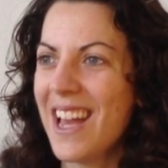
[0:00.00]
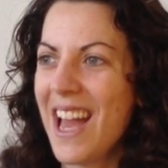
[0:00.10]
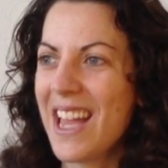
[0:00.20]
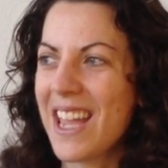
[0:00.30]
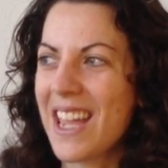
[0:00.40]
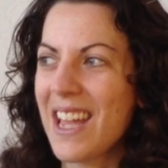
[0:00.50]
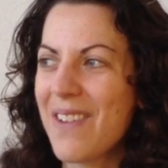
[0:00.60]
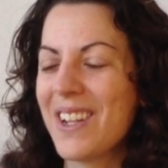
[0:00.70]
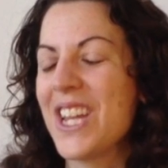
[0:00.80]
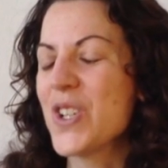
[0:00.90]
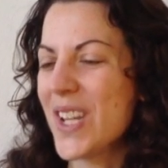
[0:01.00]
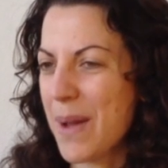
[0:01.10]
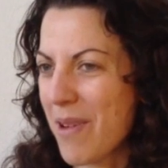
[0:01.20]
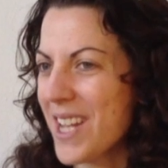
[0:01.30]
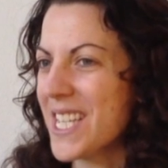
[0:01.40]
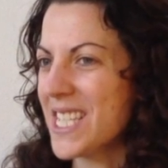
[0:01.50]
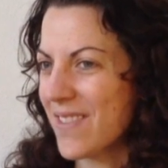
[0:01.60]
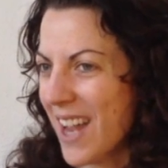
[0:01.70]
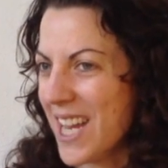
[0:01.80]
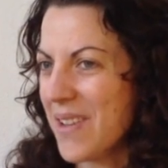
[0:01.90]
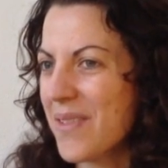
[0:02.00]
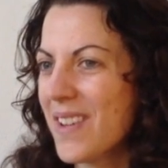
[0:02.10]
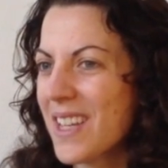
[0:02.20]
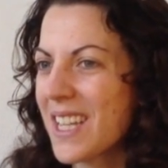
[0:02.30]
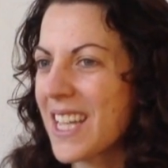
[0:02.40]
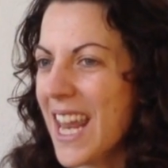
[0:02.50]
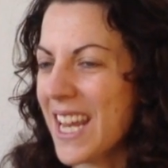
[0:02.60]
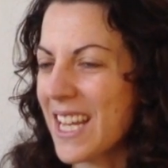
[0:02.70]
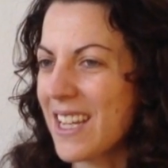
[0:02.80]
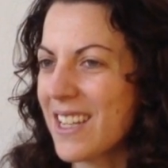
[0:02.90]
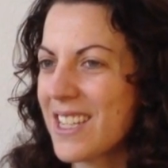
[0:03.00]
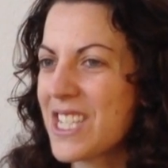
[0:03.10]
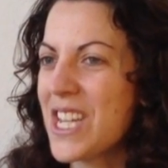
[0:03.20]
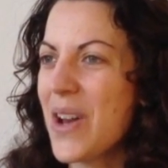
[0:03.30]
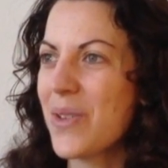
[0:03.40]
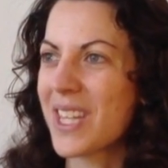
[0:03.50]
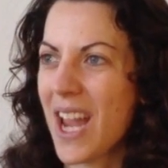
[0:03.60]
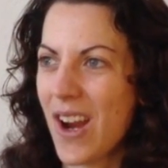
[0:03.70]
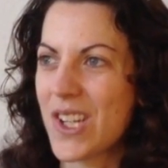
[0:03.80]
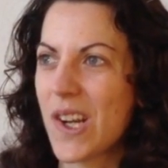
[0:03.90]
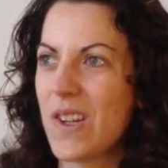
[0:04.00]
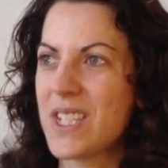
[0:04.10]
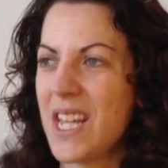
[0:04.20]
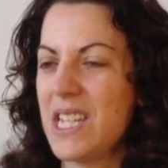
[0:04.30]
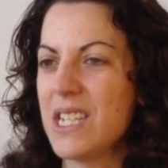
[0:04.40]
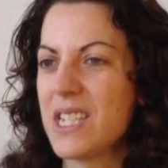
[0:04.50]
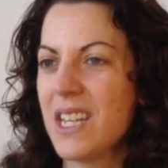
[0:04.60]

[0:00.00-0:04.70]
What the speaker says: I really enjoyed that process of kind of getting to know the characters and